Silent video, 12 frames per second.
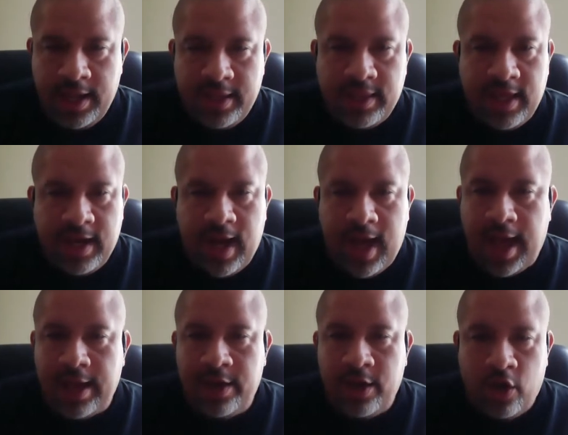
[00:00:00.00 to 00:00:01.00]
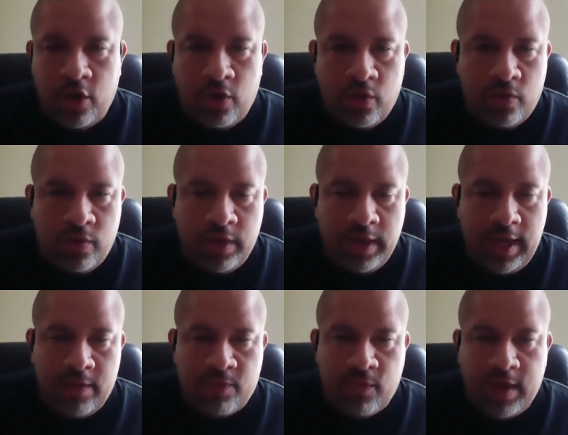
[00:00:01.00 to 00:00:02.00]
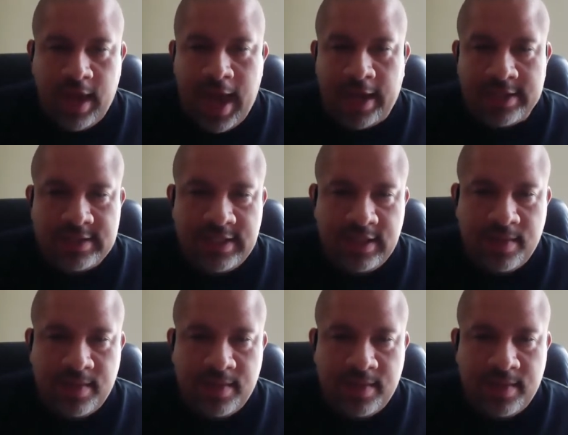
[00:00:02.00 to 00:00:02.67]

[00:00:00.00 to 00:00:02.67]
then I know in reality